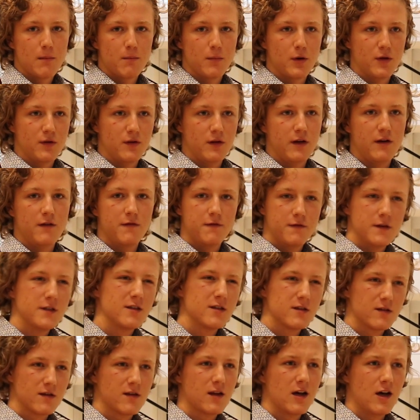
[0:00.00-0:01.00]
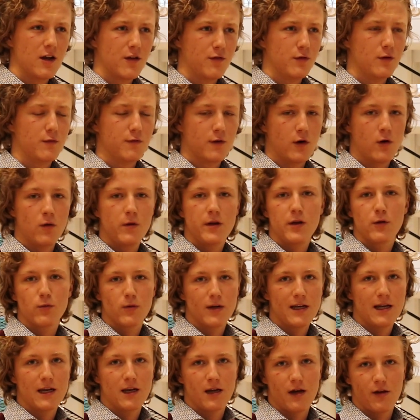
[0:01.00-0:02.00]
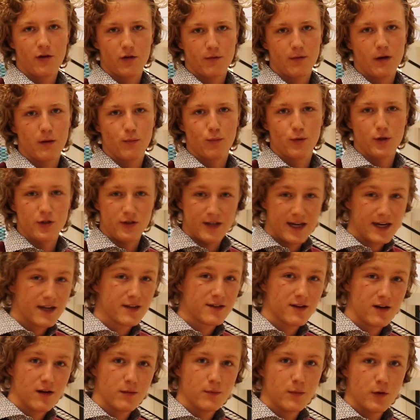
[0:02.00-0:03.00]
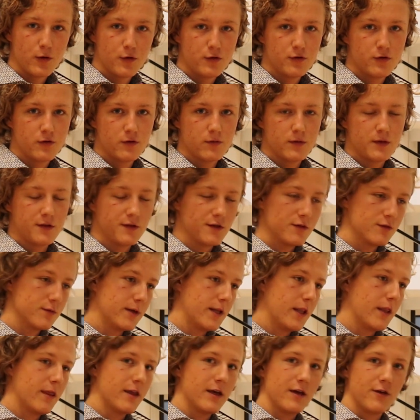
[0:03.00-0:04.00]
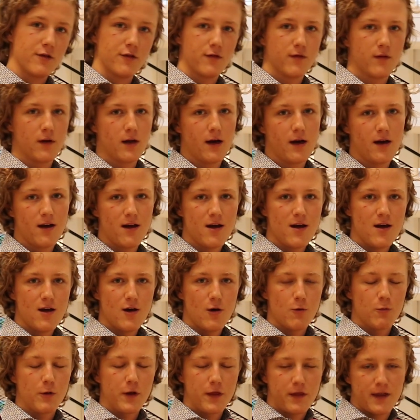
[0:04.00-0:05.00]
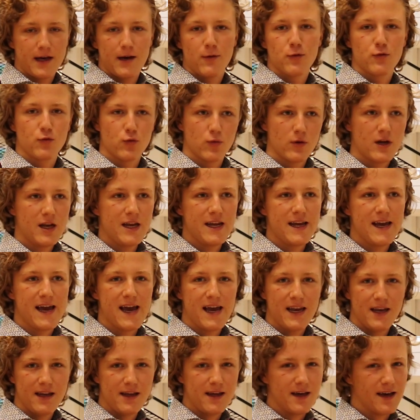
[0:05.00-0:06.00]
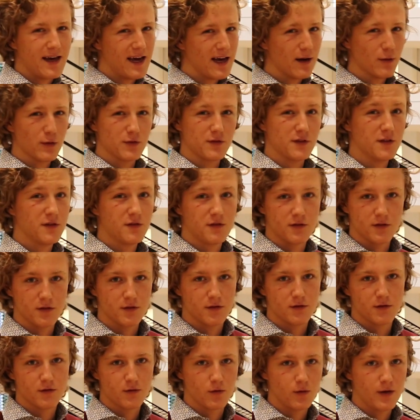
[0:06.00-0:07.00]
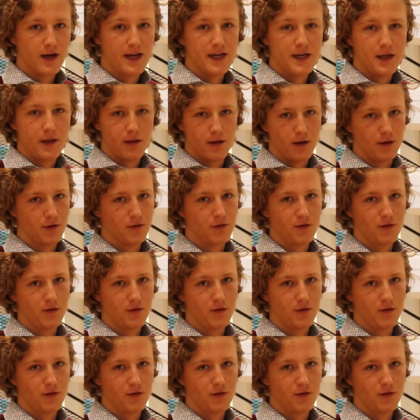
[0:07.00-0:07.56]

But in physics class, we've only really learnt about projectile motion, which is when things fly, without really any air resistance or anything.